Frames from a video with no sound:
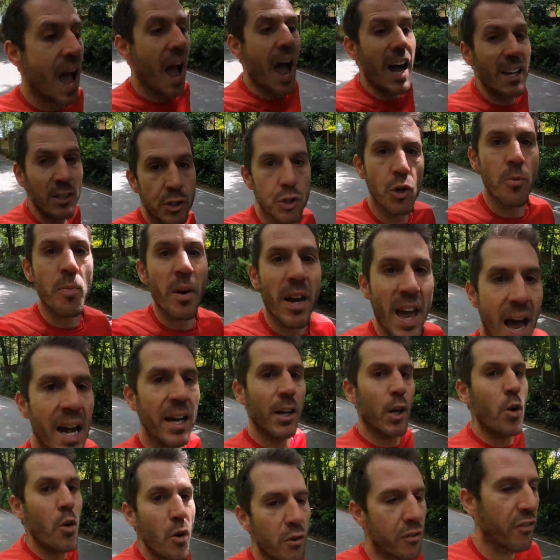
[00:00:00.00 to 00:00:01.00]
and your
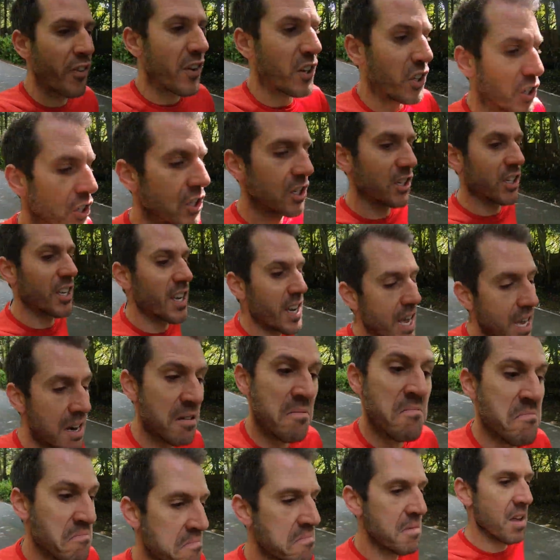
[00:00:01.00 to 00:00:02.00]
mechanical efficiency.
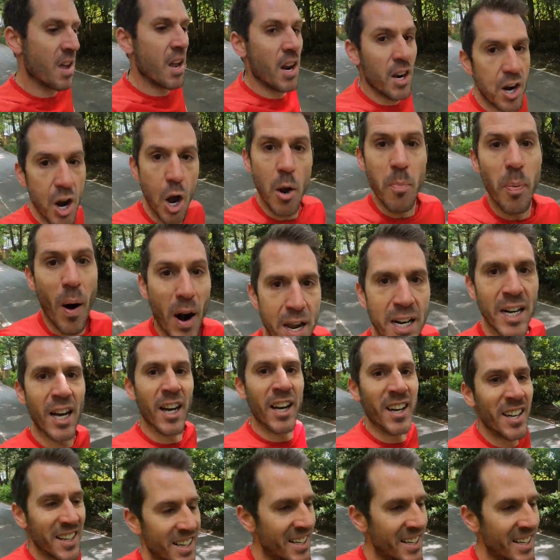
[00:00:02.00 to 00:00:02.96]
No brainer.